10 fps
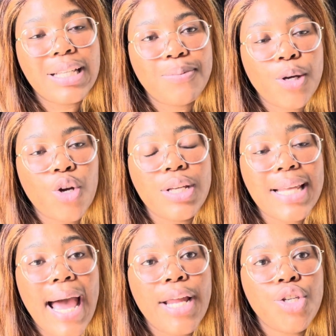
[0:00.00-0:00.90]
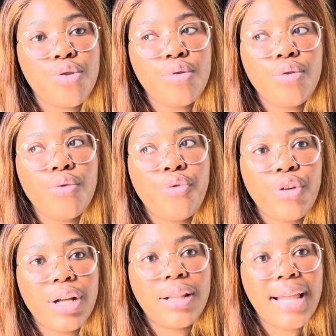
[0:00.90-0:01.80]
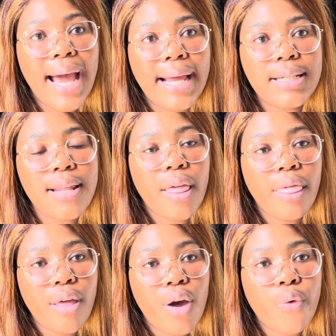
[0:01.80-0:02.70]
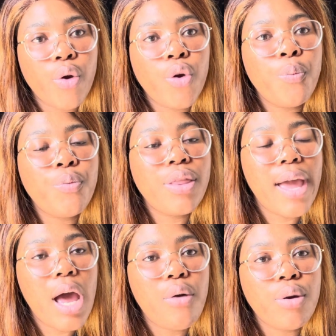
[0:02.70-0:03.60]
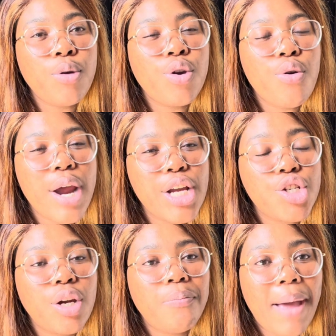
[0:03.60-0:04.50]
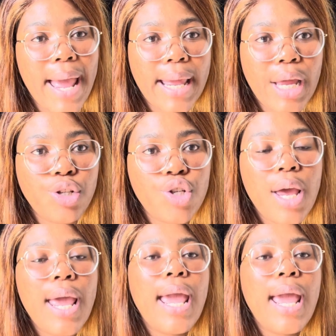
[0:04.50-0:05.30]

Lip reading: it's because I do feel that their remuneration package